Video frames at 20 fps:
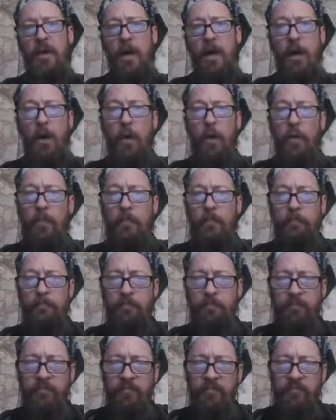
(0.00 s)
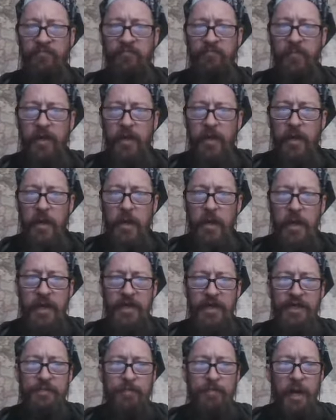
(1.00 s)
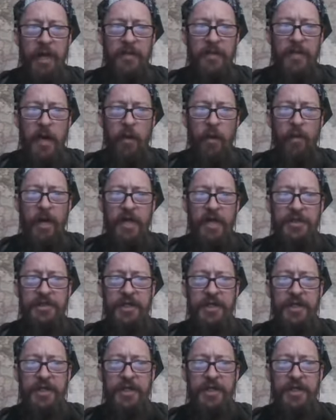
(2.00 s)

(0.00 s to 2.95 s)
know. It has been that way.